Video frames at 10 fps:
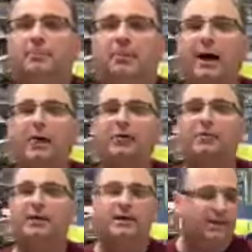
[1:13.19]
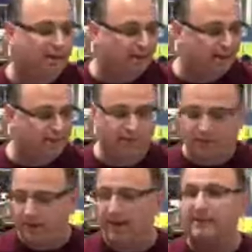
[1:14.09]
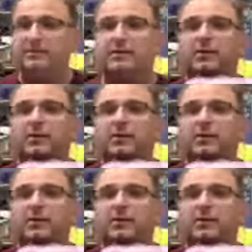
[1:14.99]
about the Grant,